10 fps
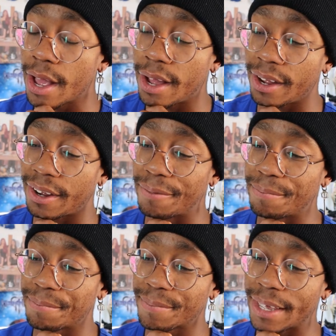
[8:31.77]

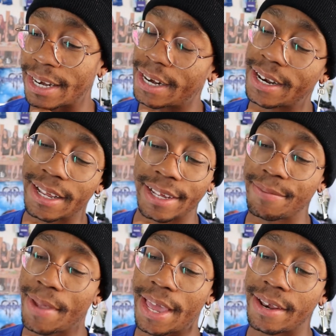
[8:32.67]
Um, and
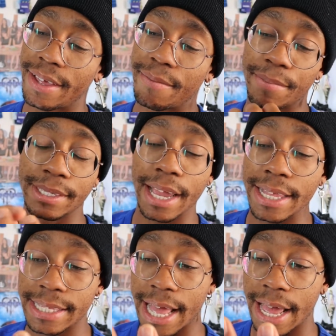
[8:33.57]
man,
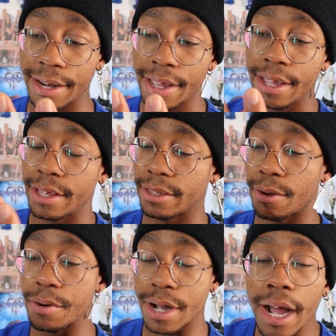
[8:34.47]
besides that, the
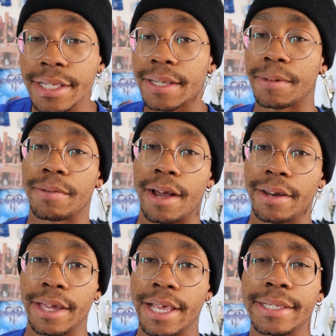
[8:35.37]
whole concept
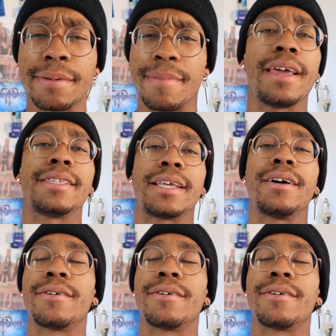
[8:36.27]
around it is amazing.